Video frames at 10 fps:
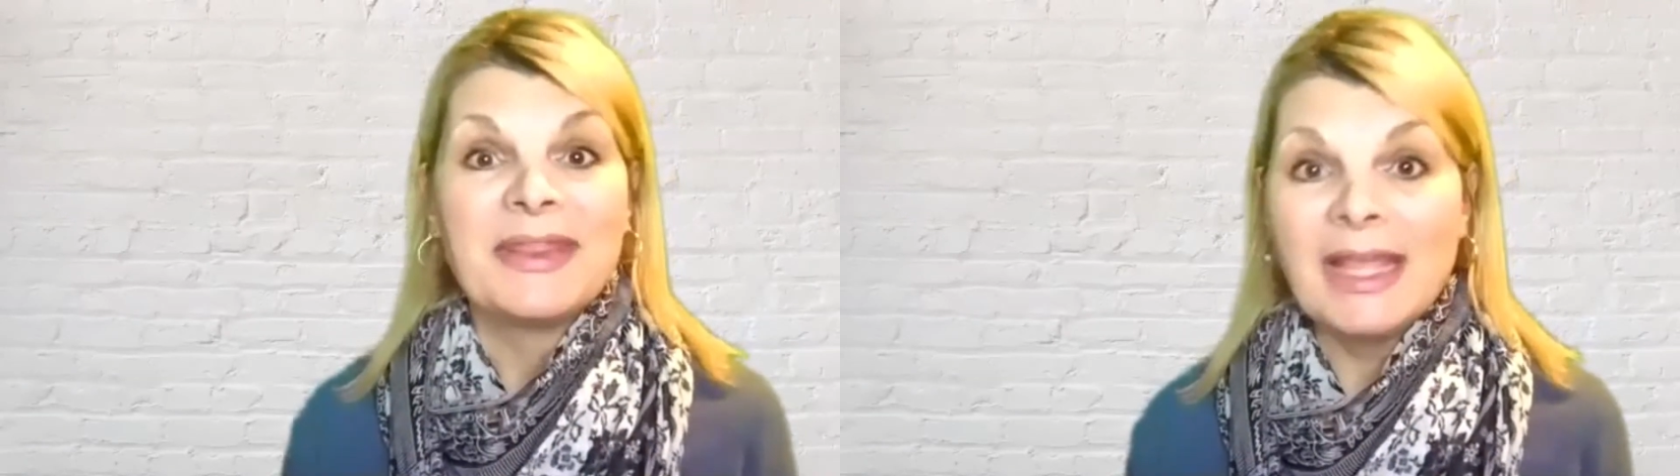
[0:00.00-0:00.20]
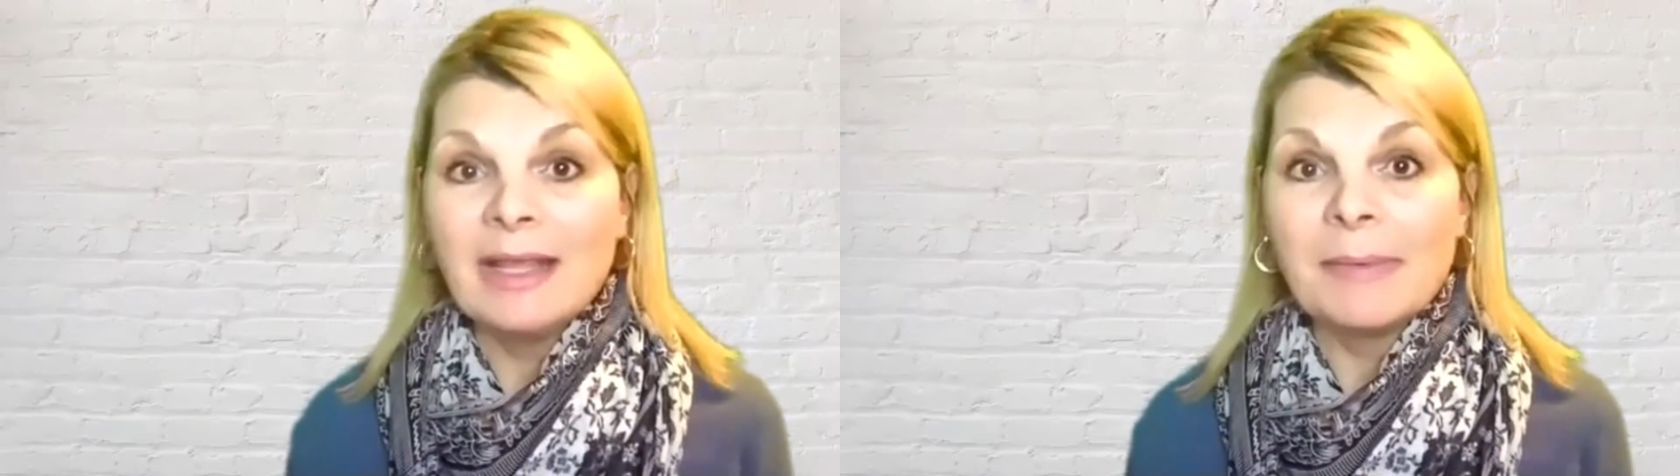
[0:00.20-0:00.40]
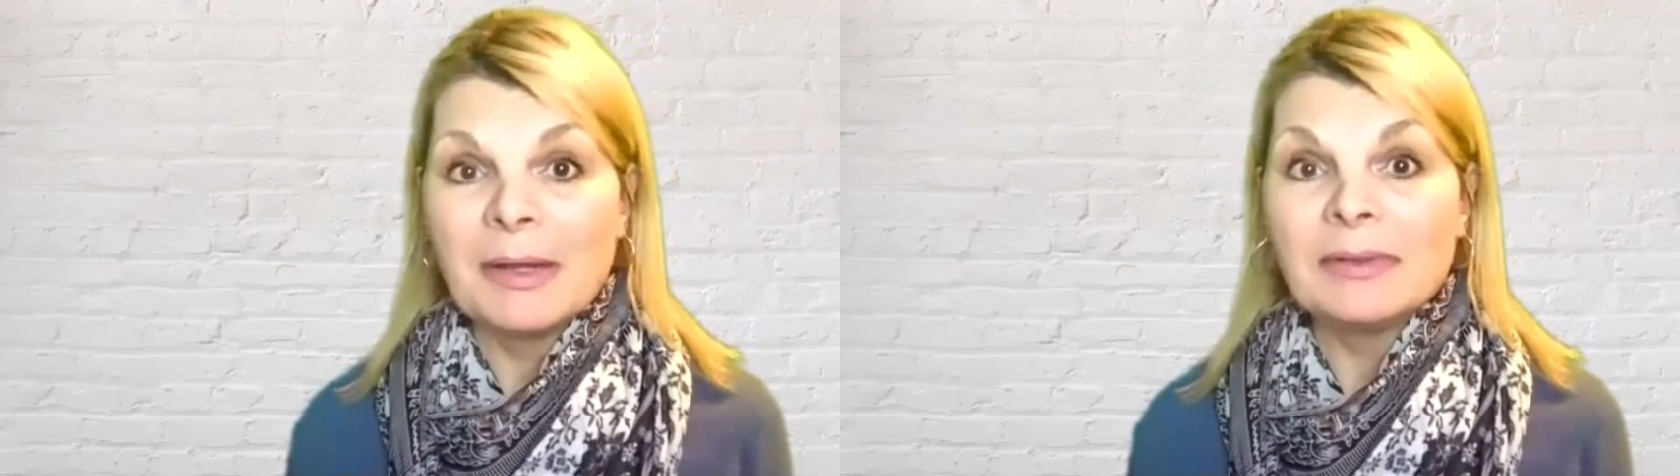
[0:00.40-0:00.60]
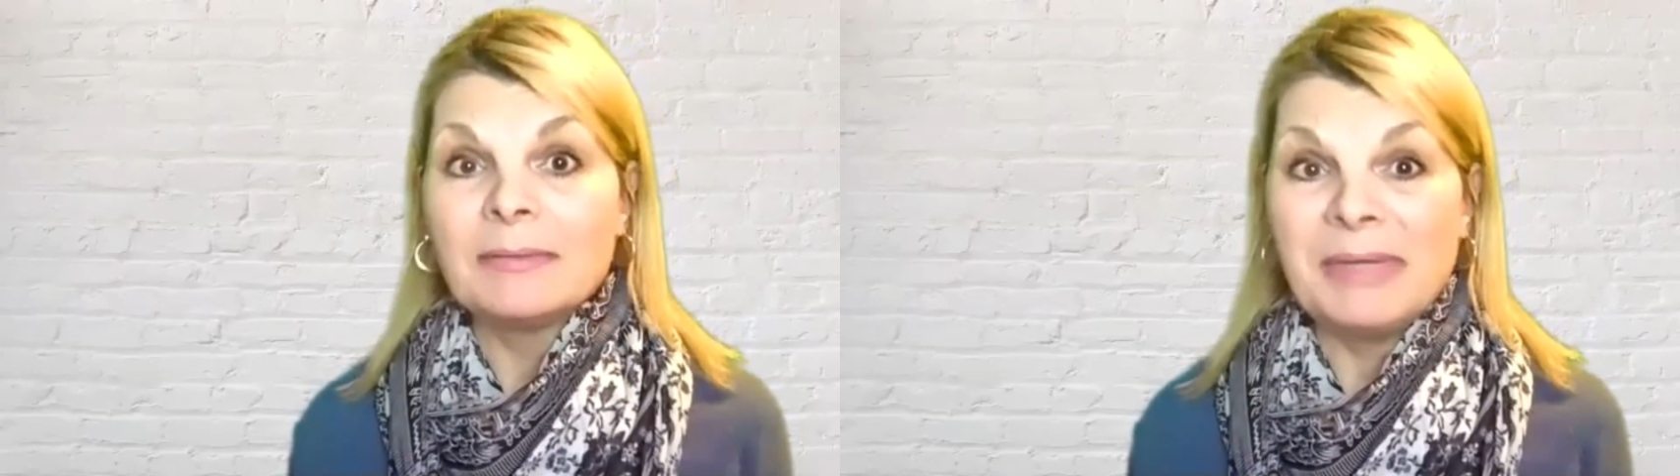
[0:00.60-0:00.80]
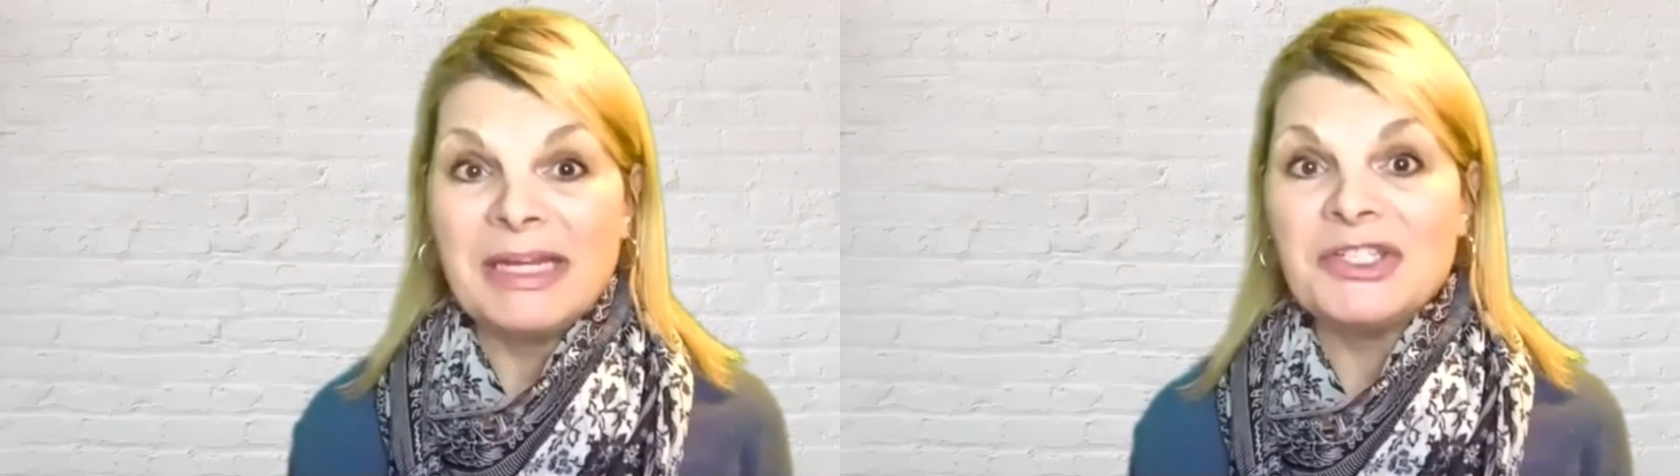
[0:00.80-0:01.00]
think about
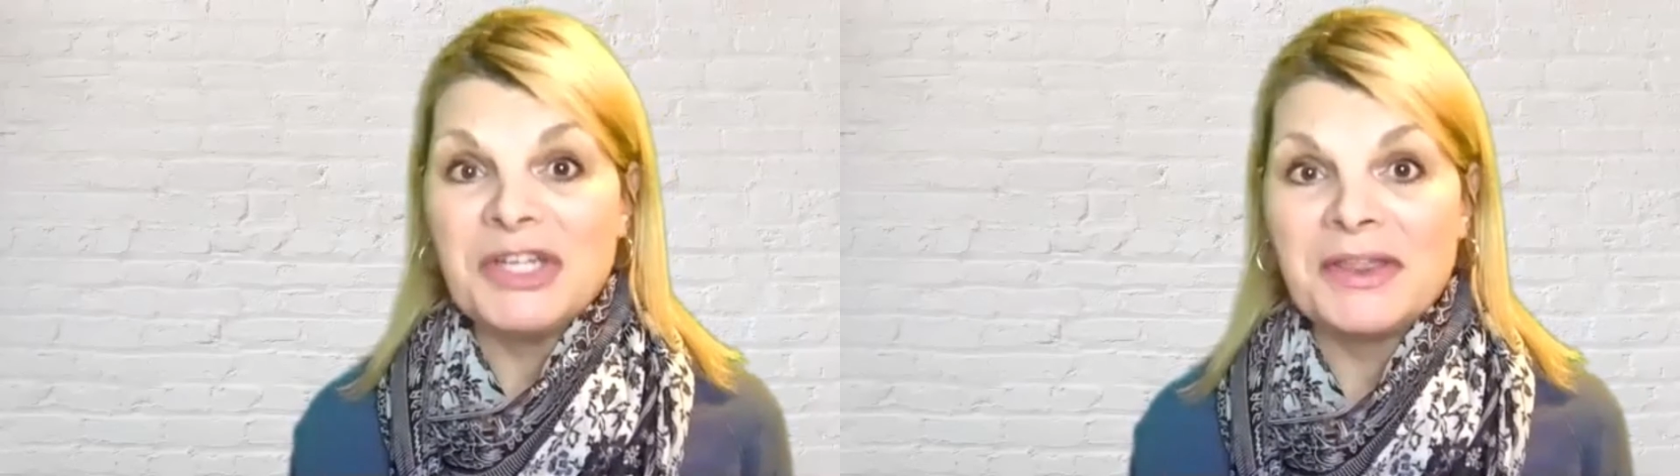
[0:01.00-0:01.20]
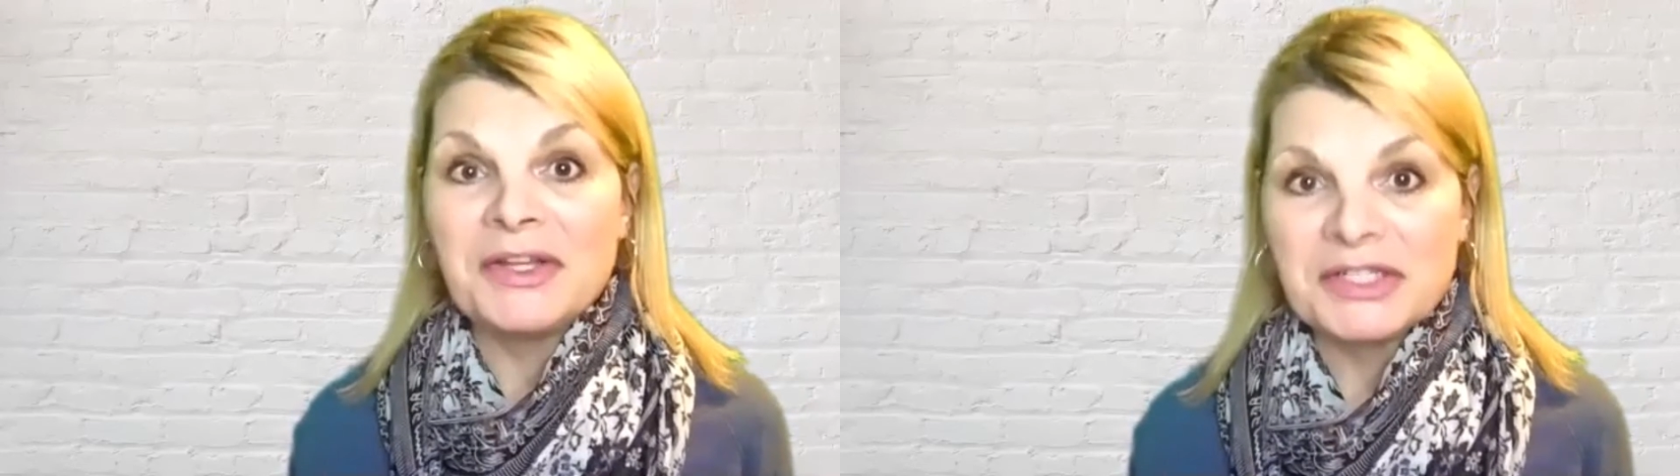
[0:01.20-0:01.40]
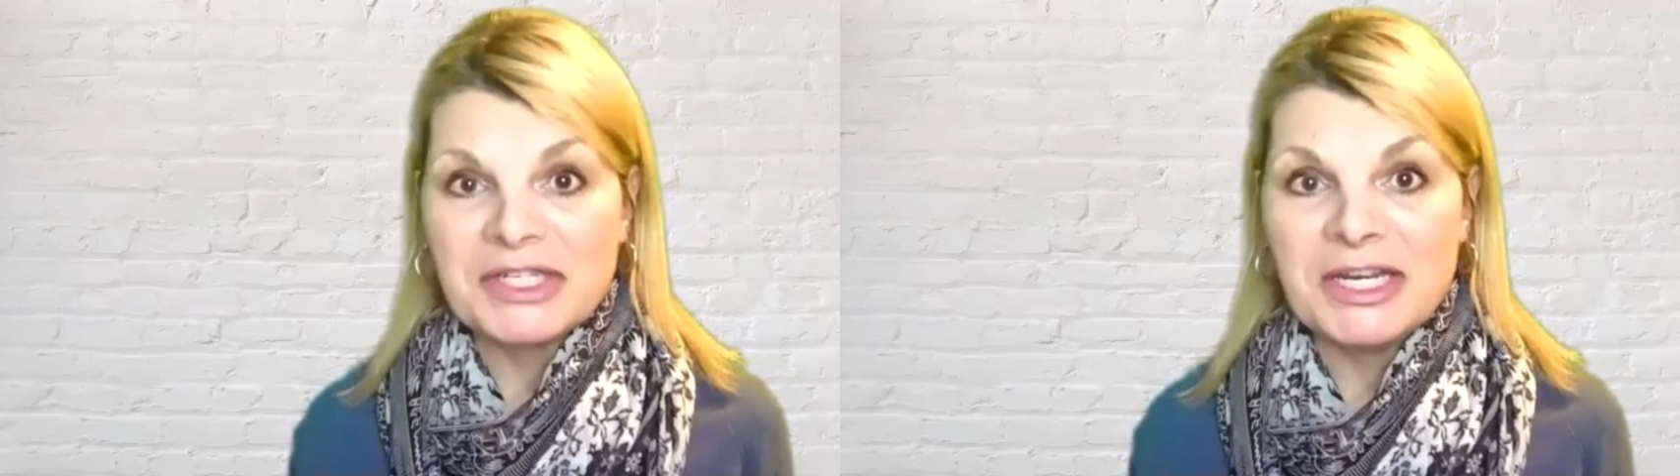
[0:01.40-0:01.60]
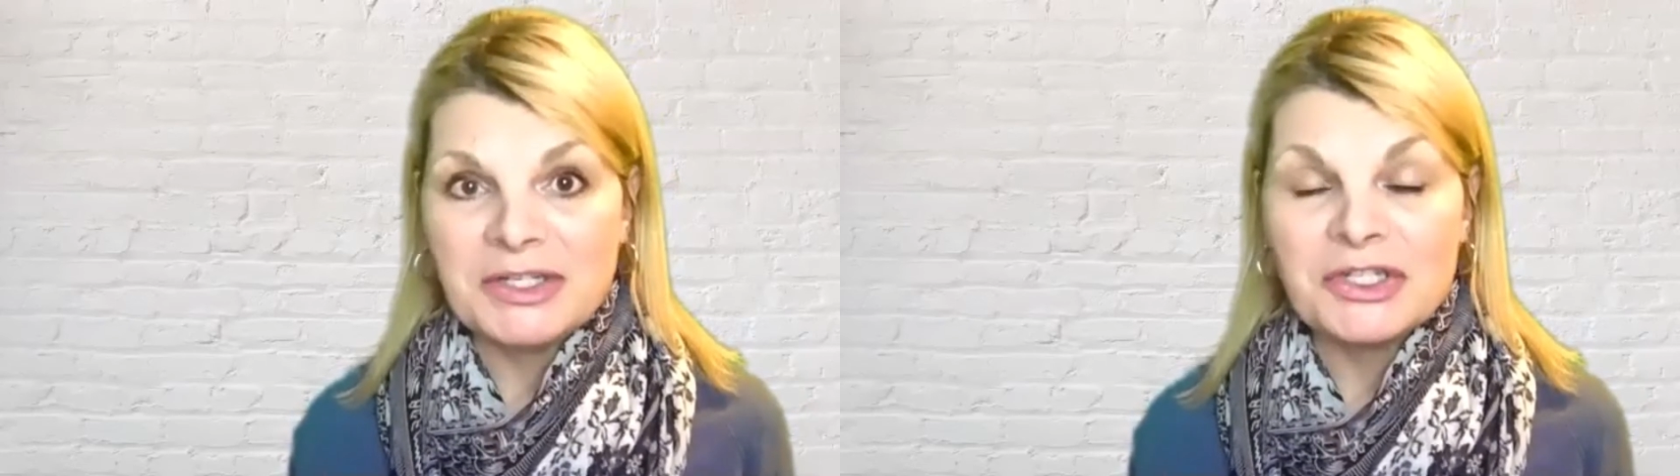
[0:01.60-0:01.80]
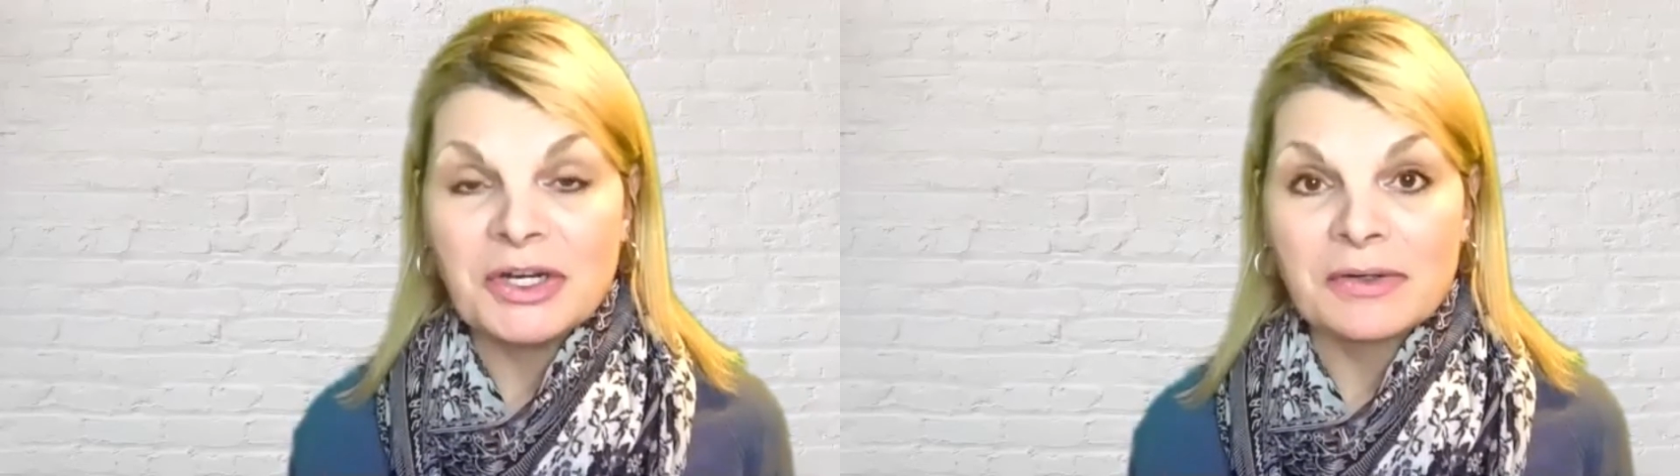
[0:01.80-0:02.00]
P G
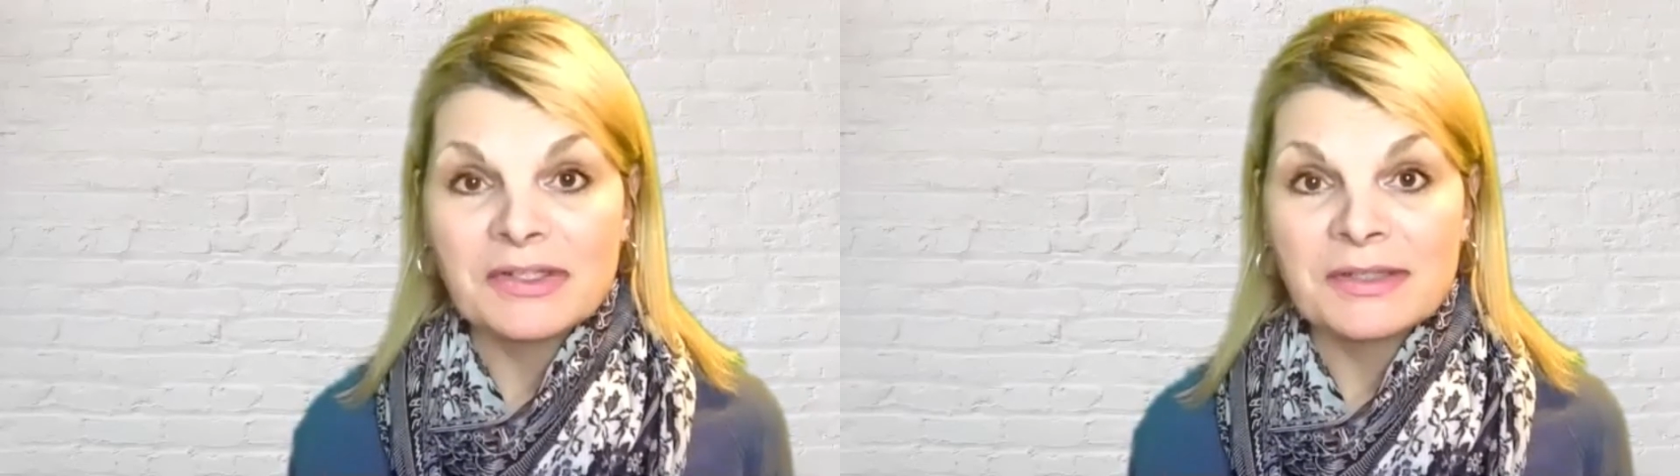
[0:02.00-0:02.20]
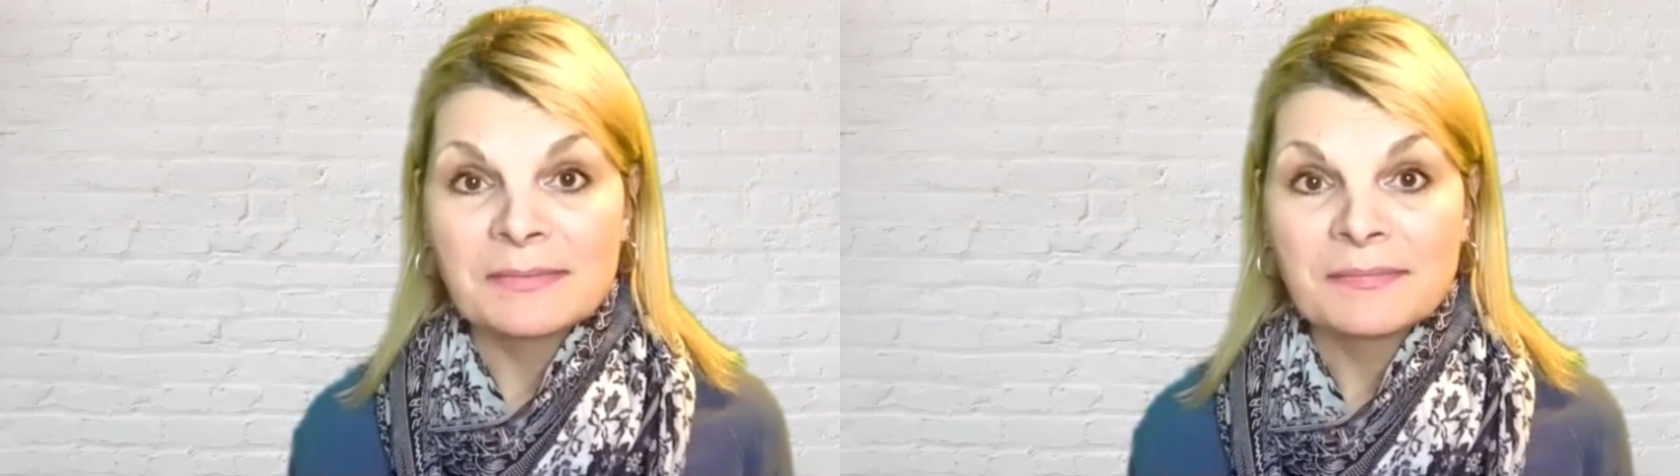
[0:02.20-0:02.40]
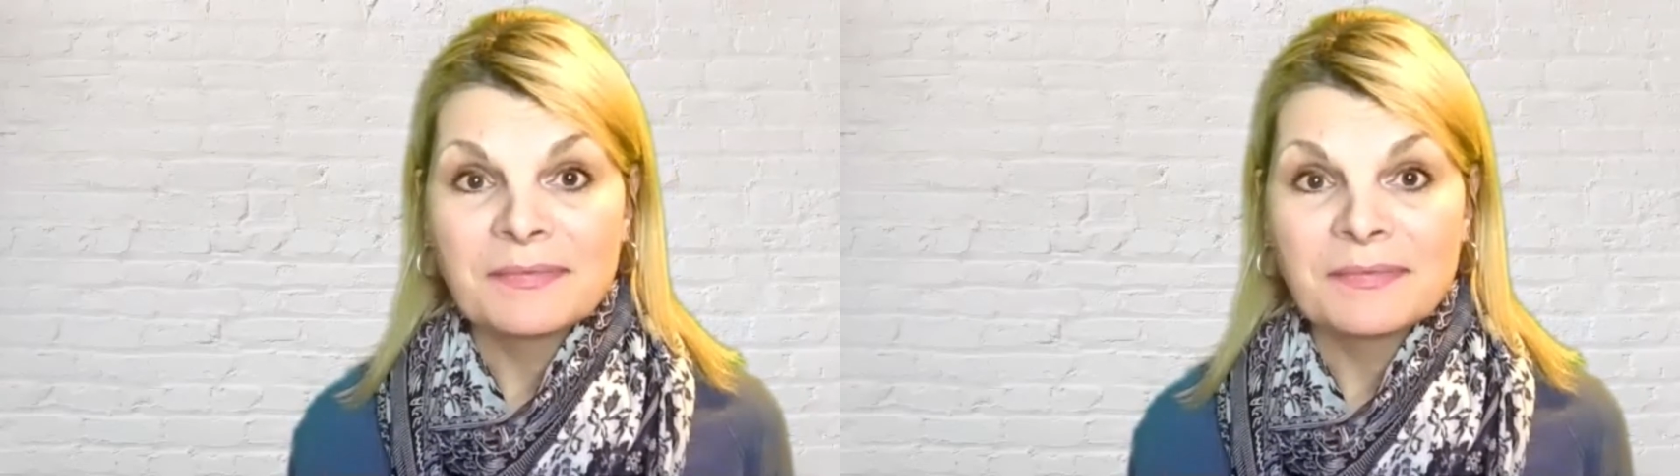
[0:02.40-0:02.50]
thirteen jokes.